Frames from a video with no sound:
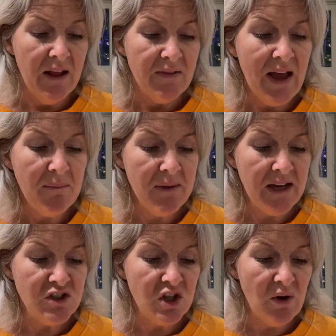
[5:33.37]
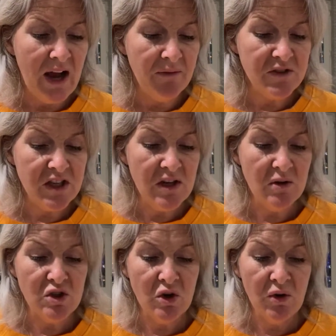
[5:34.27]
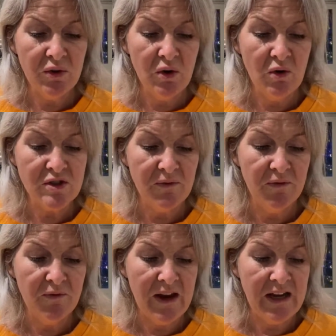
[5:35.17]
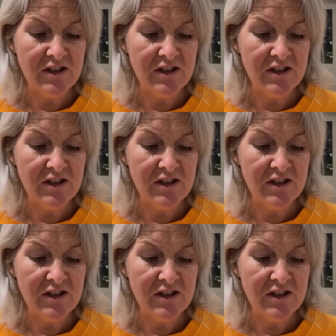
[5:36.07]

That means you have to use your thoughts and feelings